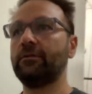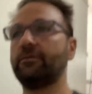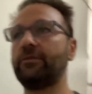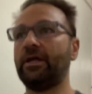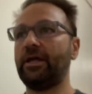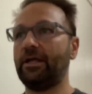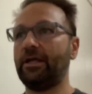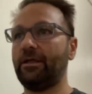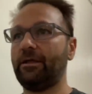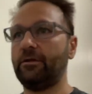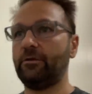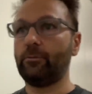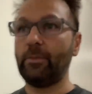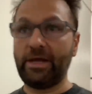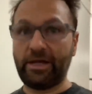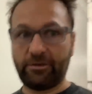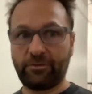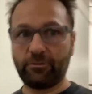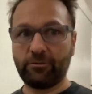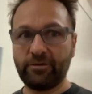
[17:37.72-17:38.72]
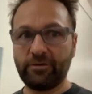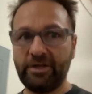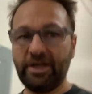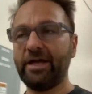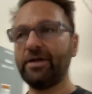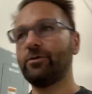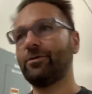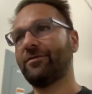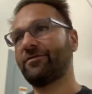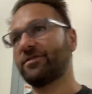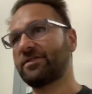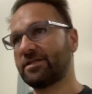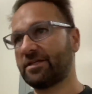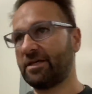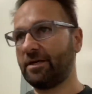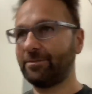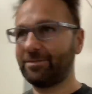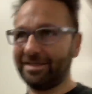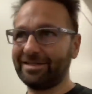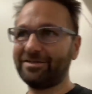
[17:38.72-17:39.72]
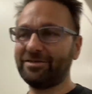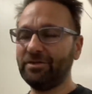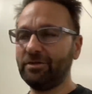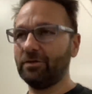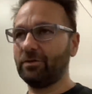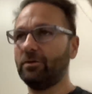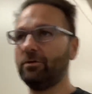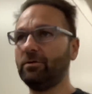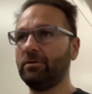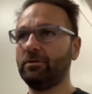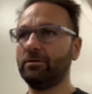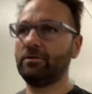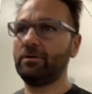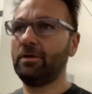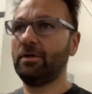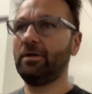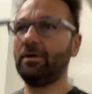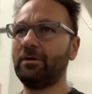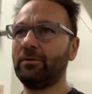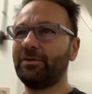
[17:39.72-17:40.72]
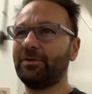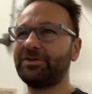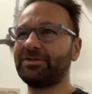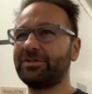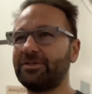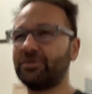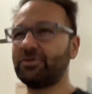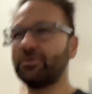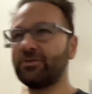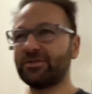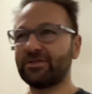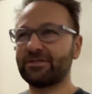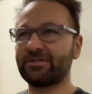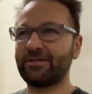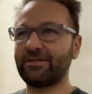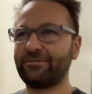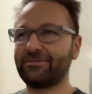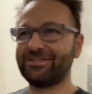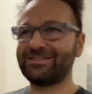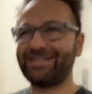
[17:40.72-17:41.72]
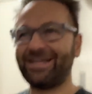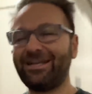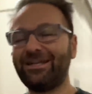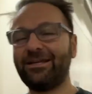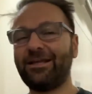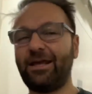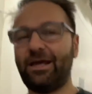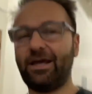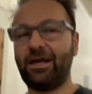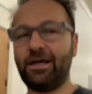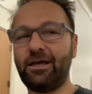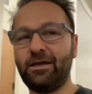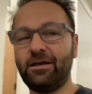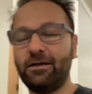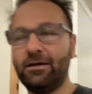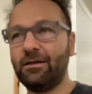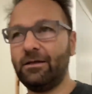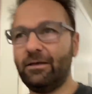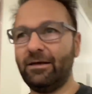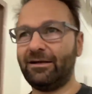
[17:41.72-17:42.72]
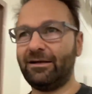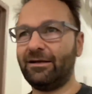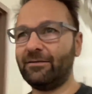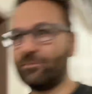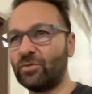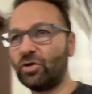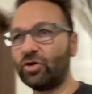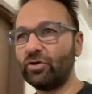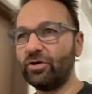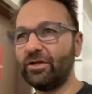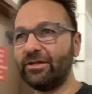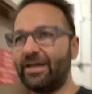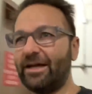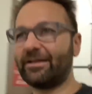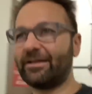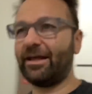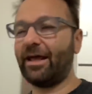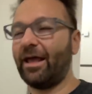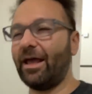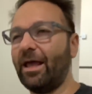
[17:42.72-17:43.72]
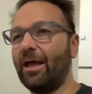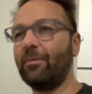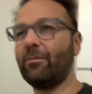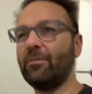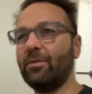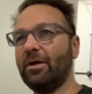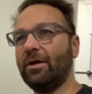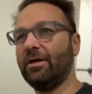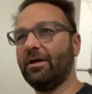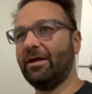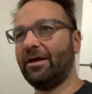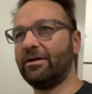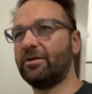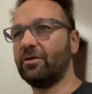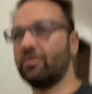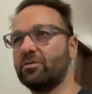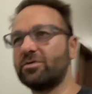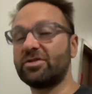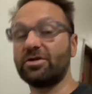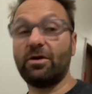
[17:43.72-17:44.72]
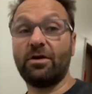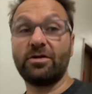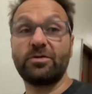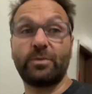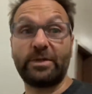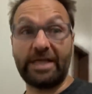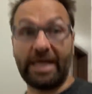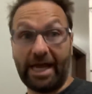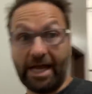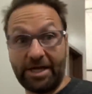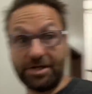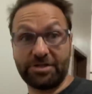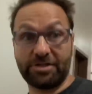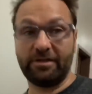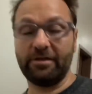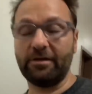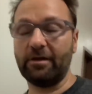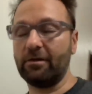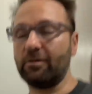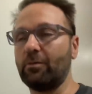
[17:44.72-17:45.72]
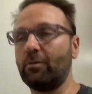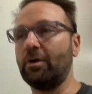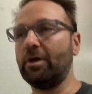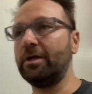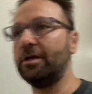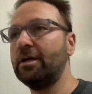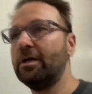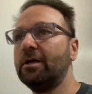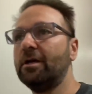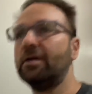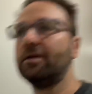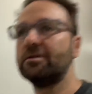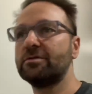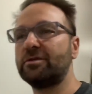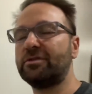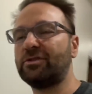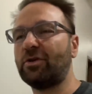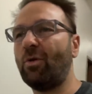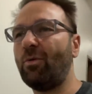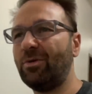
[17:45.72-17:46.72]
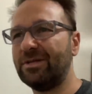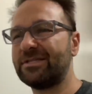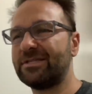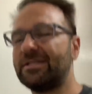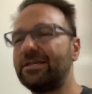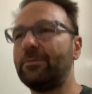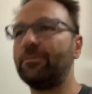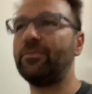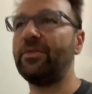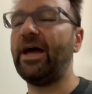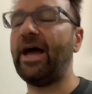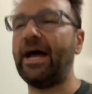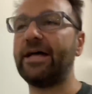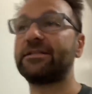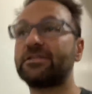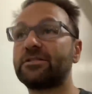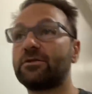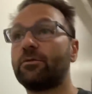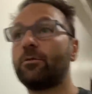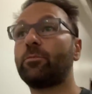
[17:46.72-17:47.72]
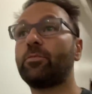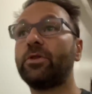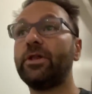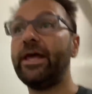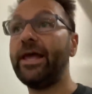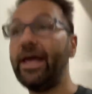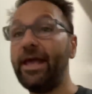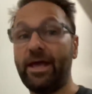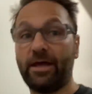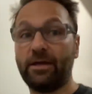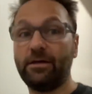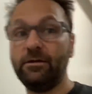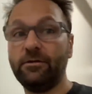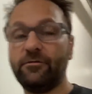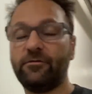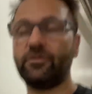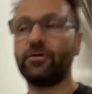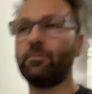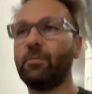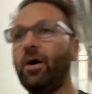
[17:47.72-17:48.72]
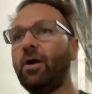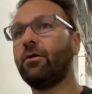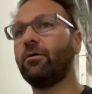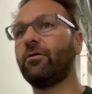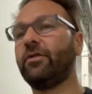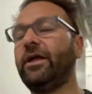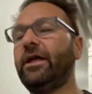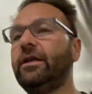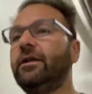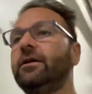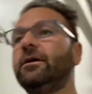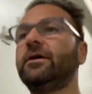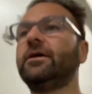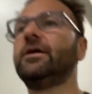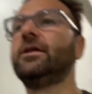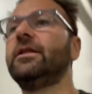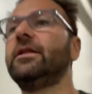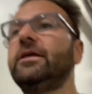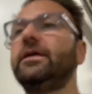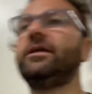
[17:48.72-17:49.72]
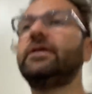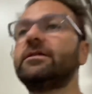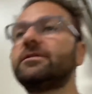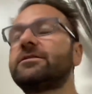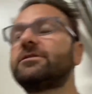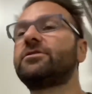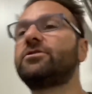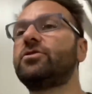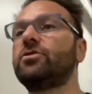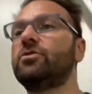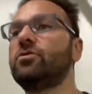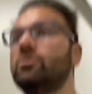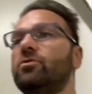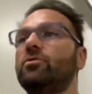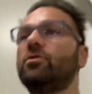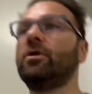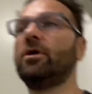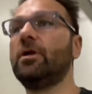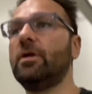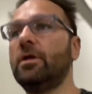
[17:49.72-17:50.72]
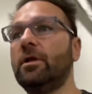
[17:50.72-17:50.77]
then you make it through the day, you have to skip day 2, which is a deuce to 7 10K. And I'm good at that game, had good results, we cashed in the other one. So don't want to skip that. So the plan for tomorrow then is to